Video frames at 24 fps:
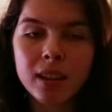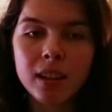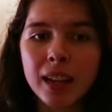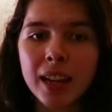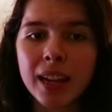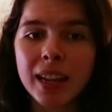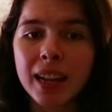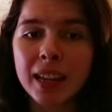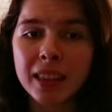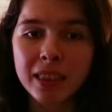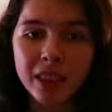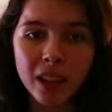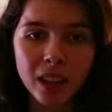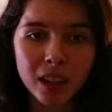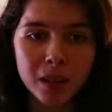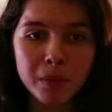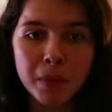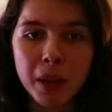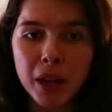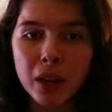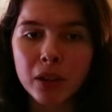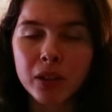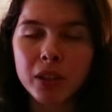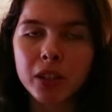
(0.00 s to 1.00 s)
And I thought
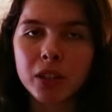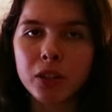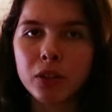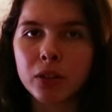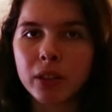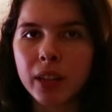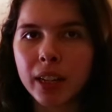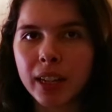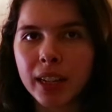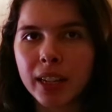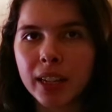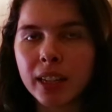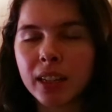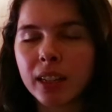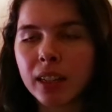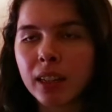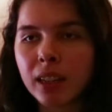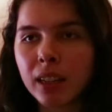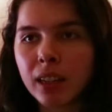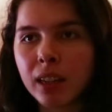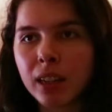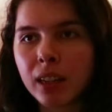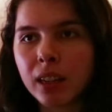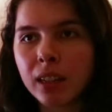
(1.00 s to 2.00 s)
about, getting
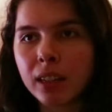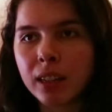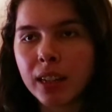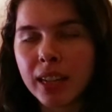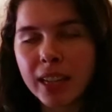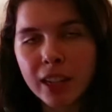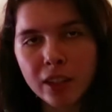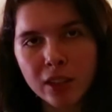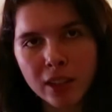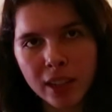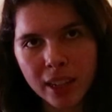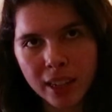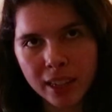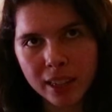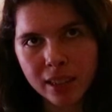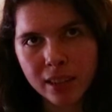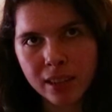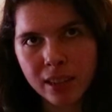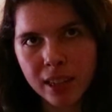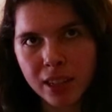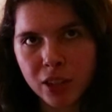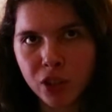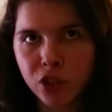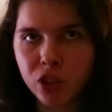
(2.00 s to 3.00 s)
an internet
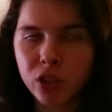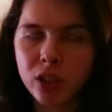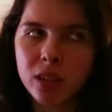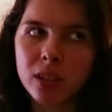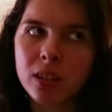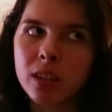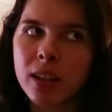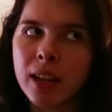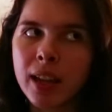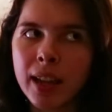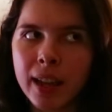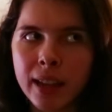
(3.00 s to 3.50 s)
extension,